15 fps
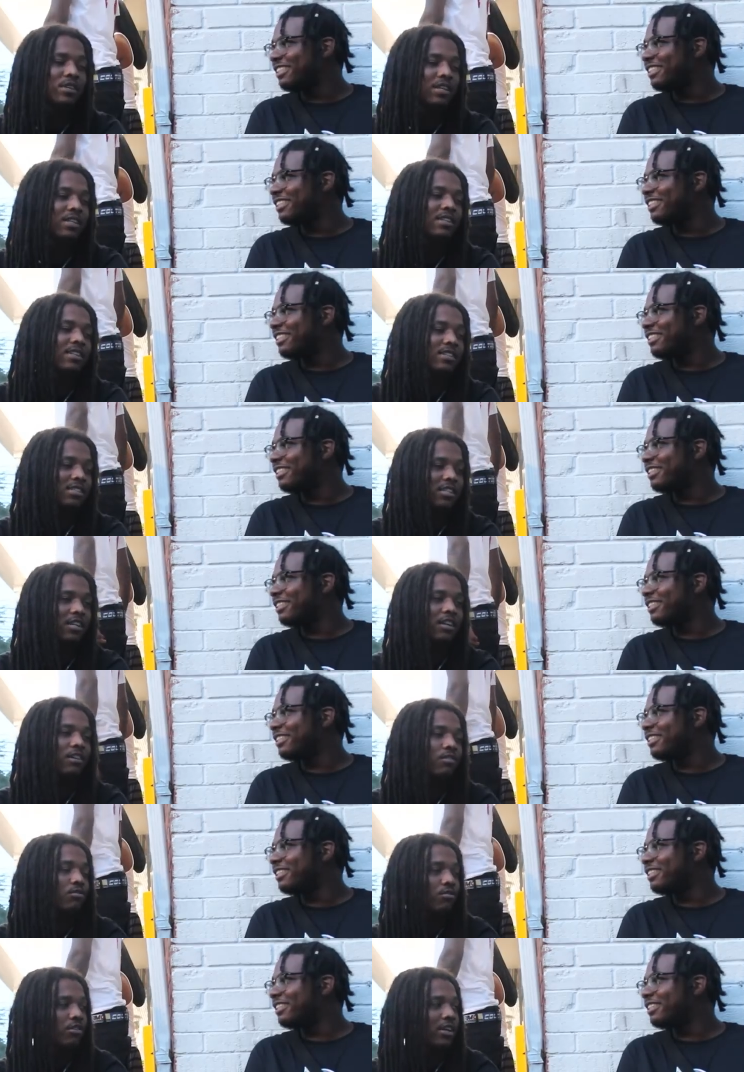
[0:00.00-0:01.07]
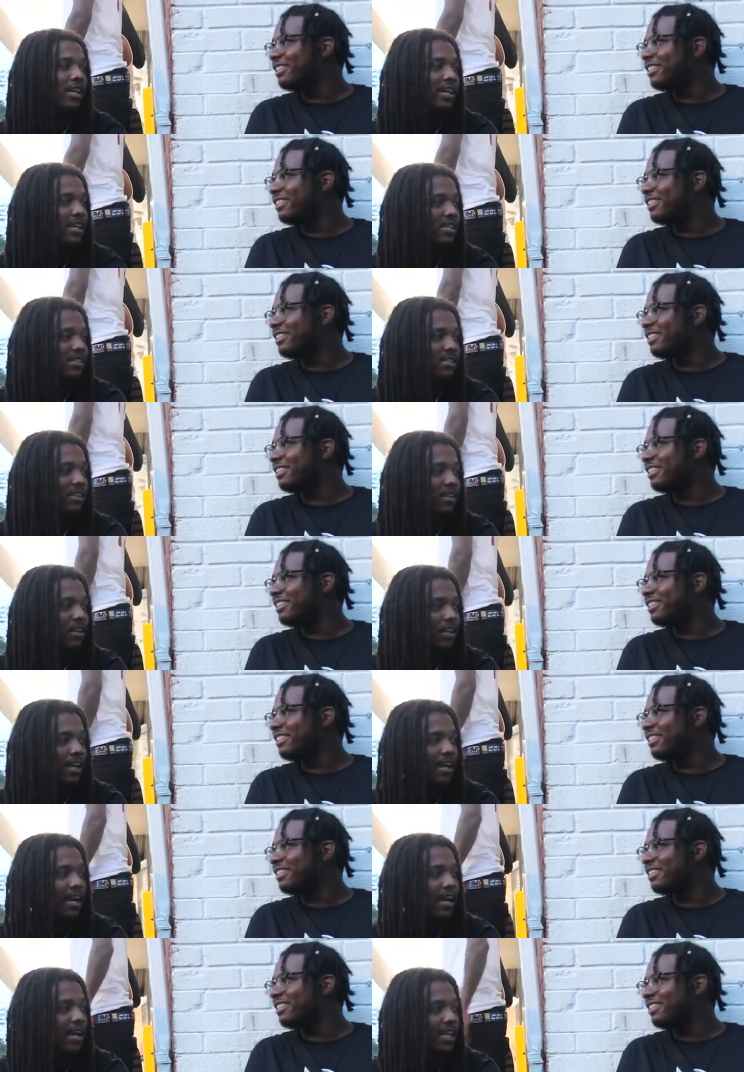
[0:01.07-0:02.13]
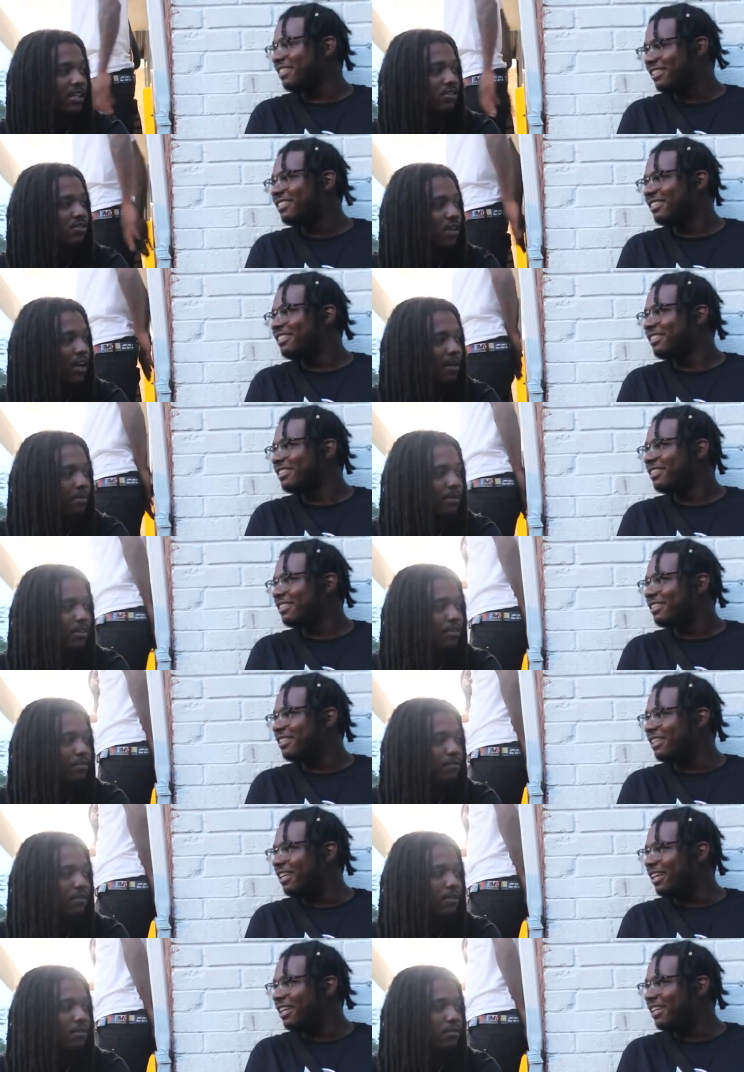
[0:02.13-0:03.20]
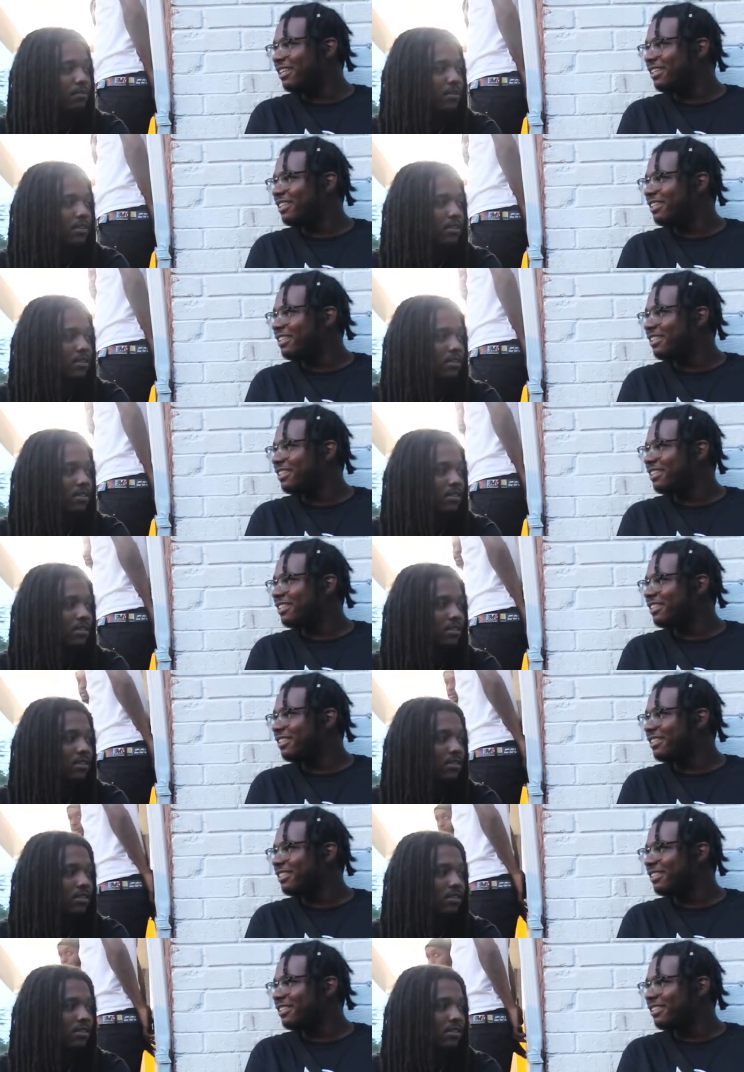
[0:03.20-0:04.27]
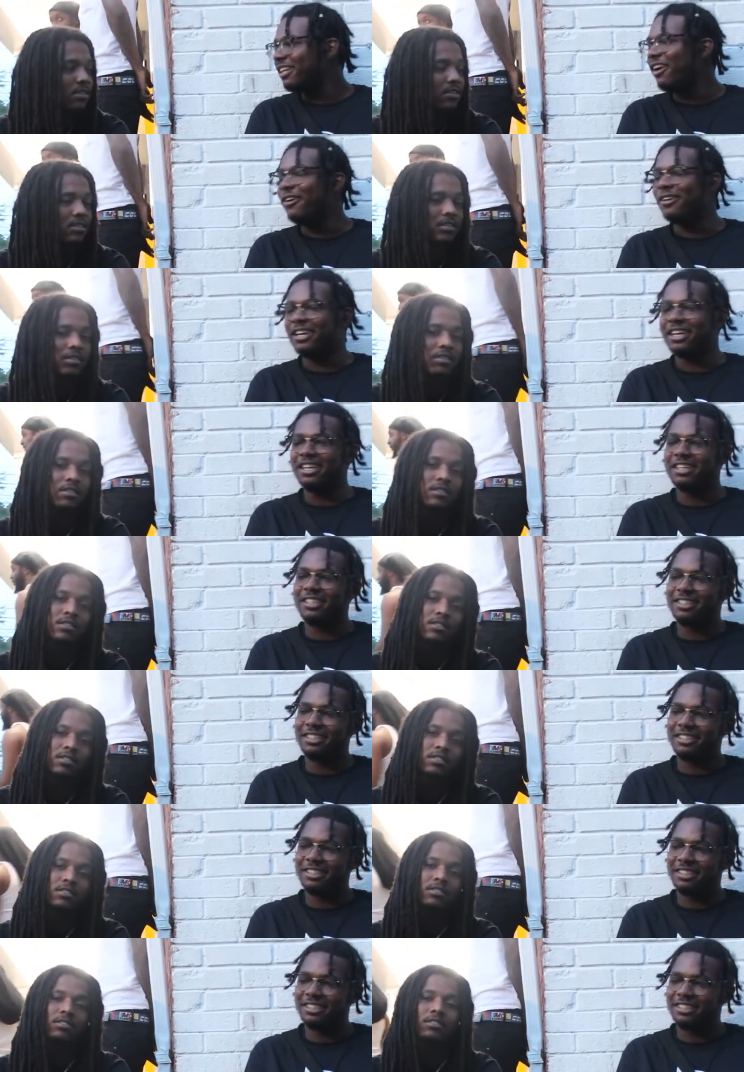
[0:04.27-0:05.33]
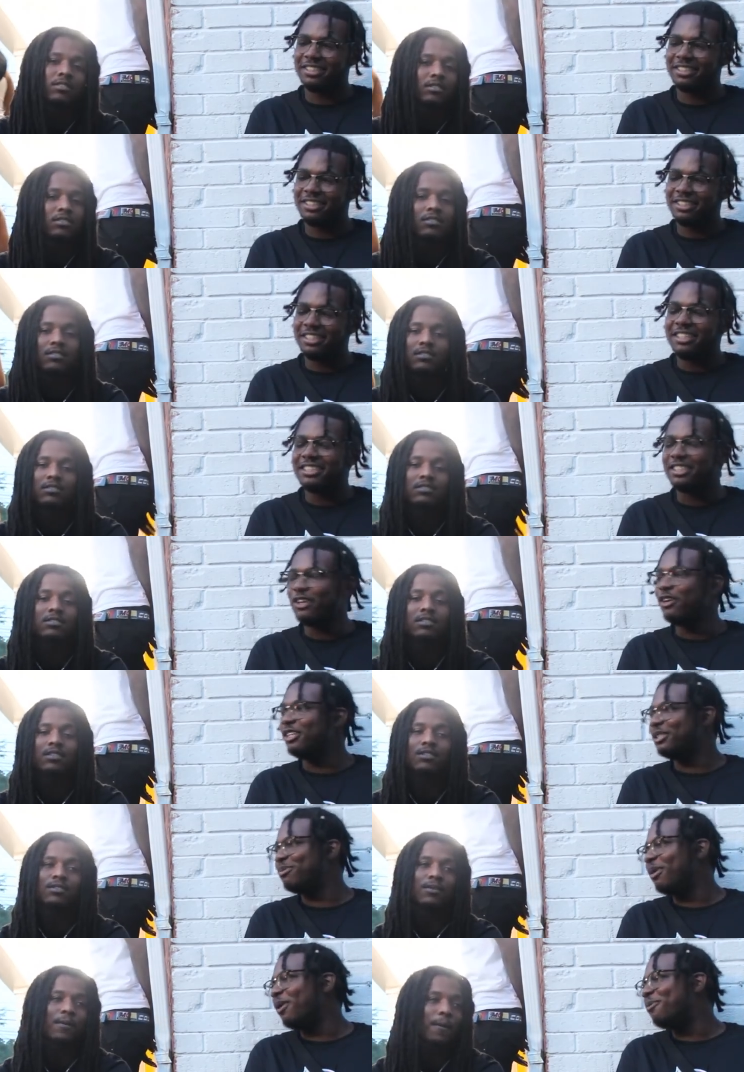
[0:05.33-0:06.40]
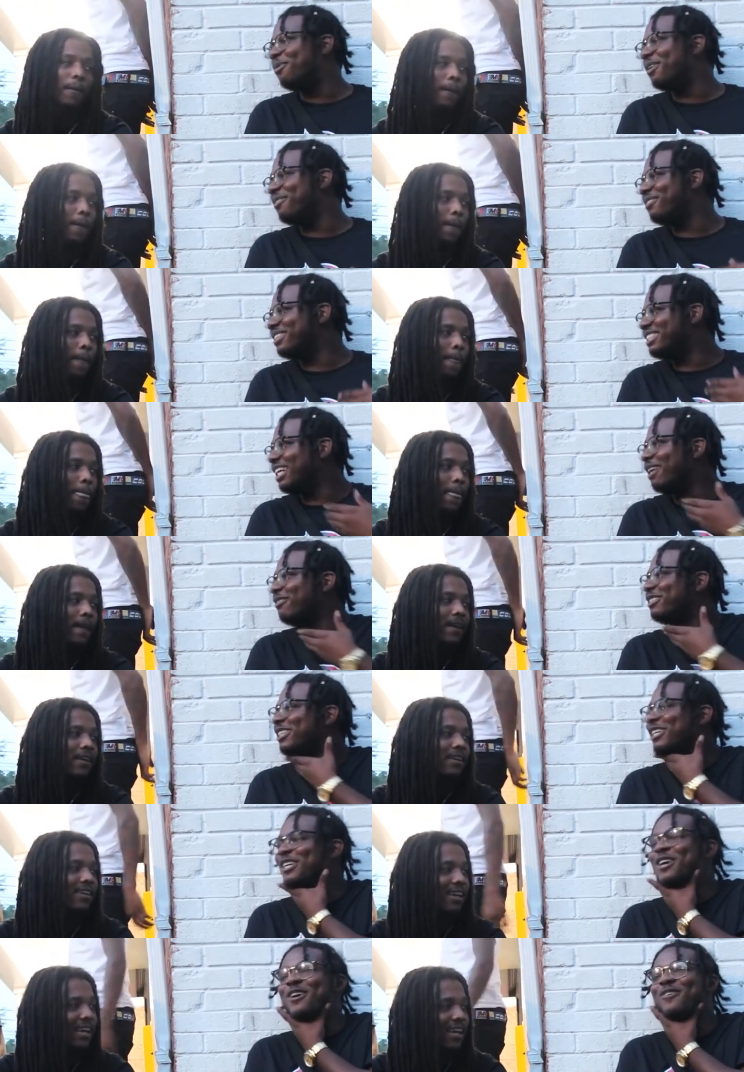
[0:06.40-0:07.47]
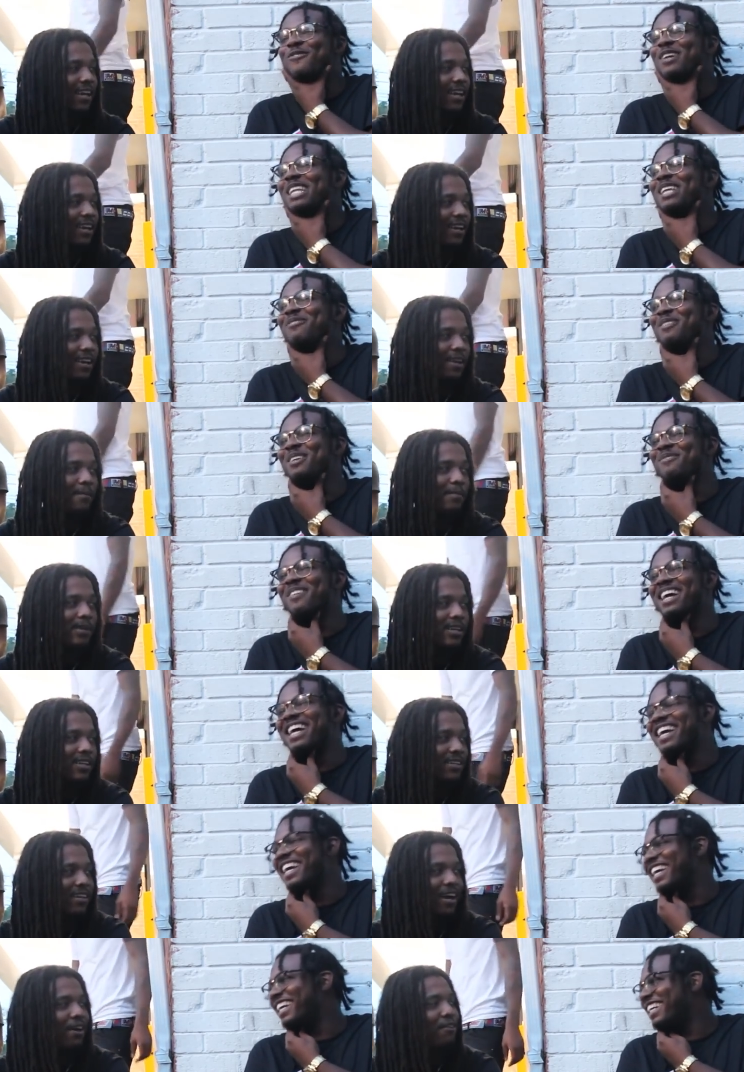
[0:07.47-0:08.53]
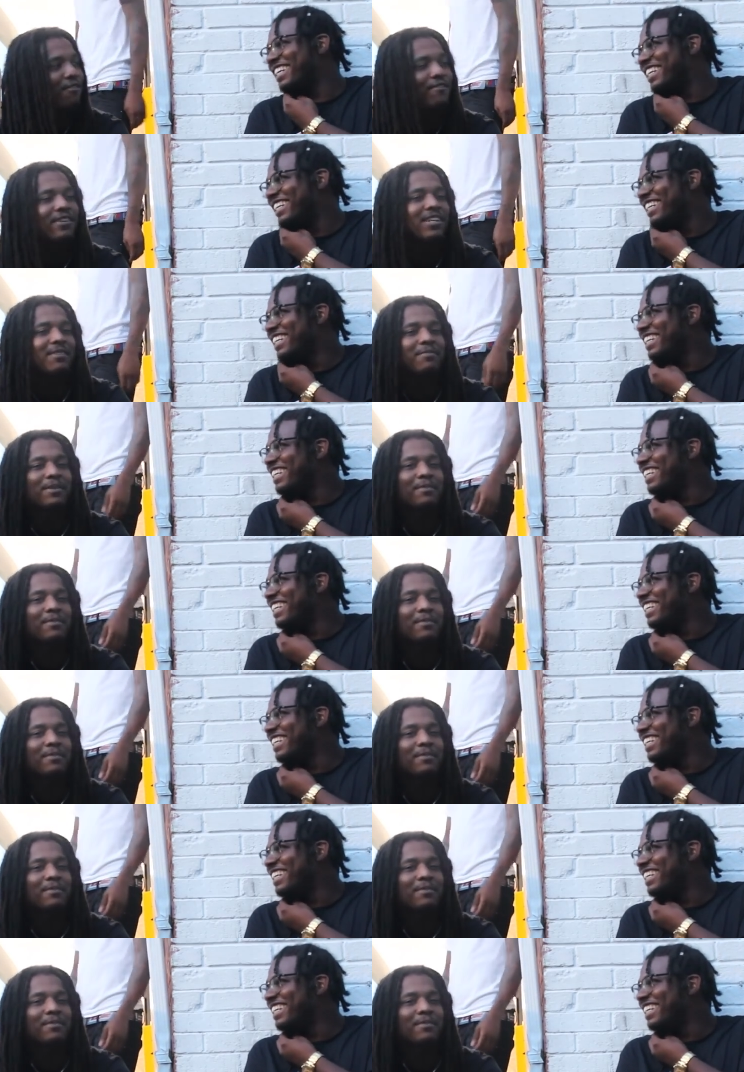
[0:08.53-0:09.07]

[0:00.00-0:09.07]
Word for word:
Speaker 1: it, the shit go crazy. Like how he drop it.
Speaker 2: You Okay. So it's about perfect timing. So you don't really be, be, mad. I don't
Speaker 1: really be